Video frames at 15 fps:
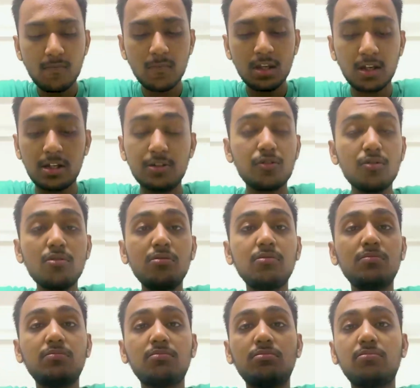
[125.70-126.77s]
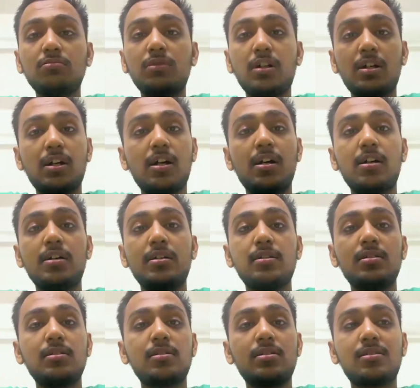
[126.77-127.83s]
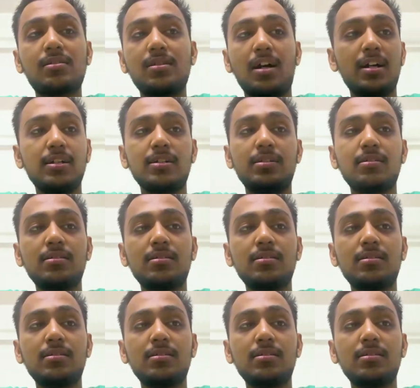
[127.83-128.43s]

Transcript: And so I started.